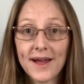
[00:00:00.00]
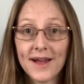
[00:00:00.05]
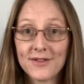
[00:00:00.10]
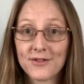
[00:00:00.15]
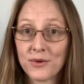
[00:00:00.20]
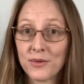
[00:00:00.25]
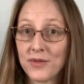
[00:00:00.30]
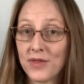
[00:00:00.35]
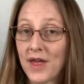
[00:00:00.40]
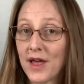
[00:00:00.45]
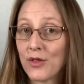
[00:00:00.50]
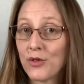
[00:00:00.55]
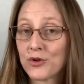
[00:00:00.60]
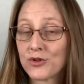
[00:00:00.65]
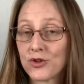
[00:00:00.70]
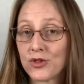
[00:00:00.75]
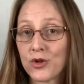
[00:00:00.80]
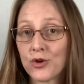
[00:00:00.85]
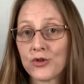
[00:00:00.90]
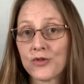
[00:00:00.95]
And so when they
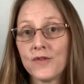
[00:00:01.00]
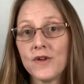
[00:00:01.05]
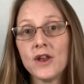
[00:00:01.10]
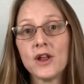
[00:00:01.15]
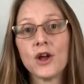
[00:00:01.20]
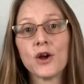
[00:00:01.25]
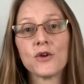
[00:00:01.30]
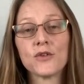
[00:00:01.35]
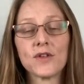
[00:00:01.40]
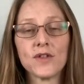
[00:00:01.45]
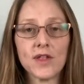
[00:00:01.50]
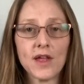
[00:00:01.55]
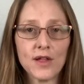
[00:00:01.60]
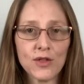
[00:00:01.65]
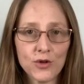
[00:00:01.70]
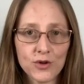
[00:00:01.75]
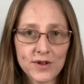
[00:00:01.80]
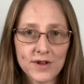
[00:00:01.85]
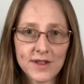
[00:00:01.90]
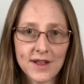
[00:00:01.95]
looked at those videos and they
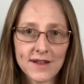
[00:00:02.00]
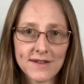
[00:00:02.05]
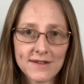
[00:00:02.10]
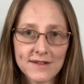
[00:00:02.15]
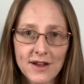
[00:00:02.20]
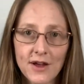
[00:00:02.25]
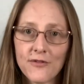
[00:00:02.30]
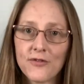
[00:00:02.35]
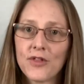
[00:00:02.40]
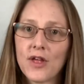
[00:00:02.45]
looked at that stuff,